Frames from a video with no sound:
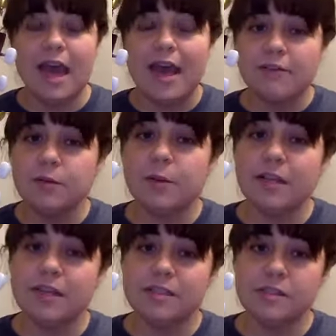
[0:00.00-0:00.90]

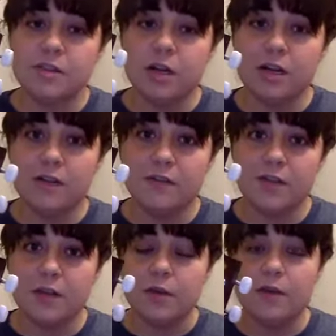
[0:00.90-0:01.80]
Everybody needs to turn in a video.